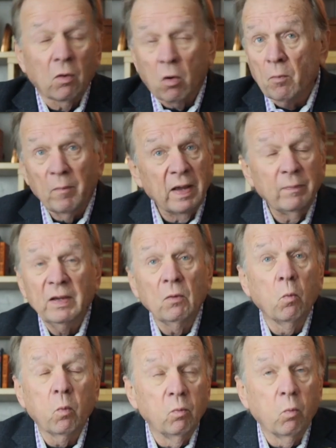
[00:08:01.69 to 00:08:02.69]
or maybe
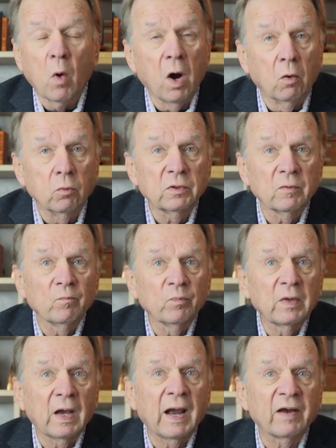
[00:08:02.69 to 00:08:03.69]
won't
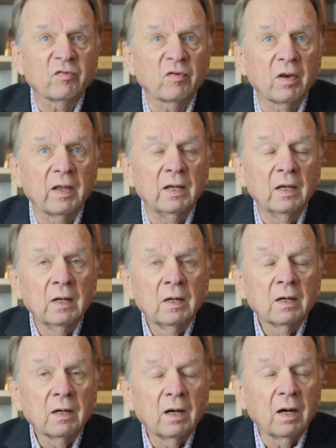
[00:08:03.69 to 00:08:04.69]
actually
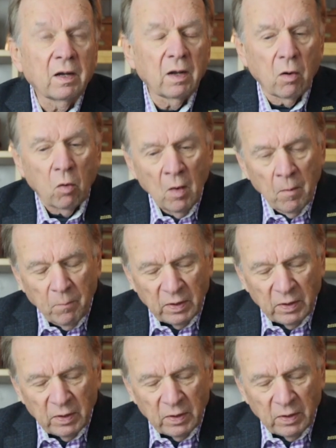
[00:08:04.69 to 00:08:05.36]
Uh, go.